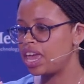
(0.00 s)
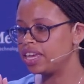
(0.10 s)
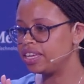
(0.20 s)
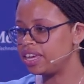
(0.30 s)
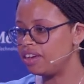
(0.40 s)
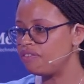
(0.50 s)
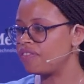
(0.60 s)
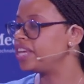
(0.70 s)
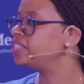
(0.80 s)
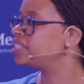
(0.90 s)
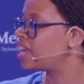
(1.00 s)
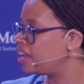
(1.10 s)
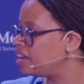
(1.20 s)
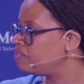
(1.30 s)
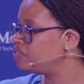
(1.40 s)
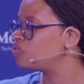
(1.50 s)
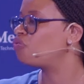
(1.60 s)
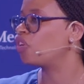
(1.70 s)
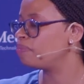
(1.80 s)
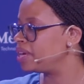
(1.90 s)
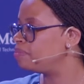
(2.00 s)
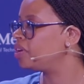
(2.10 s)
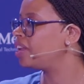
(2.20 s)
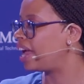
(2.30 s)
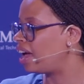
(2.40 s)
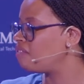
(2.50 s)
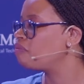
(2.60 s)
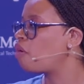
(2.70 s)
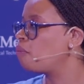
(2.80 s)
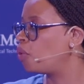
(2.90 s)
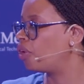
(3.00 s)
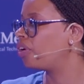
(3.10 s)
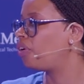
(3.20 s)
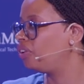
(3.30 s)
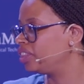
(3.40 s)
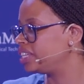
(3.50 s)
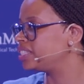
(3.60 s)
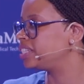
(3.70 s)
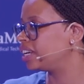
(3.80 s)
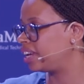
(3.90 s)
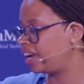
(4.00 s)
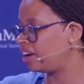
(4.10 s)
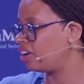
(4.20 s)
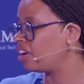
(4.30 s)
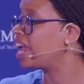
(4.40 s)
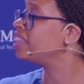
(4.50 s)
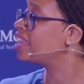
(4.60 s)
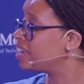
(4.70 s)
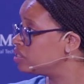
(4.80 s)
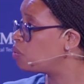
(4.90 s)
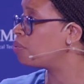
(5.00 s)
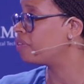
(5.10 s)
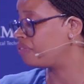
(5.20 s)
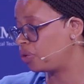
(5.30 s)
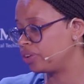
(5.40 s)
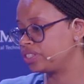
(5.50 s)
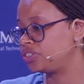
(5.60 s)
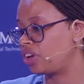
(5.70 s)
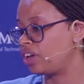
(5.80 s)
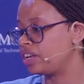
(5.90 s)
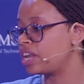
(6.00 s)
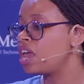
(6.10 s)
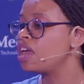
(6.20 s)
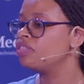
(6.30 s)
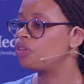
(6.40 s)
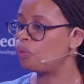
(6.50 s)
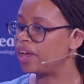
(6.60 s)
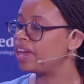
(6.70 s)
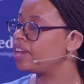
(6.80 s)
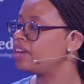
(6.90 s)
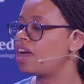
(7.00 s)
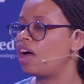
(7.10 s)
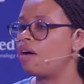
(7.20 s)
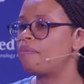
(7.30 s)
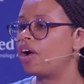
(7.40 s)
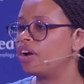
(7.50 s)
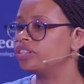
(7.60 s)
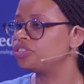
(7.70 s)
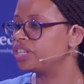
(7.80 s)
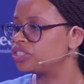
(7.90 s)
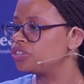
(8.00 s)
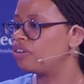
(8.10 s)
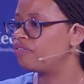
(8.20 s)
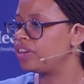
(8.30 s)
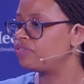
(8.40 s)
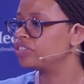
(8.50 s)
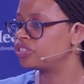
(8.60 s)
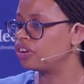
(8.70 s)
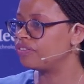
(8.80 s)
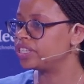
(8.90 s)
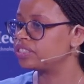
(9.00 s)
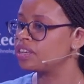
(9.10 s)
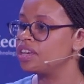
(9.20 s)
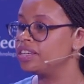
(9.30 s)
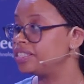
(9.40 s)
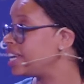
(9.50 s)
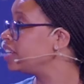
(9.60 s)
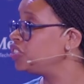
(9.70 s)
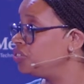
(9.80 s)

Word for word: give incentives for people to have more holistic care. And that's what we're focused on. The way um, our traditional fee for service statute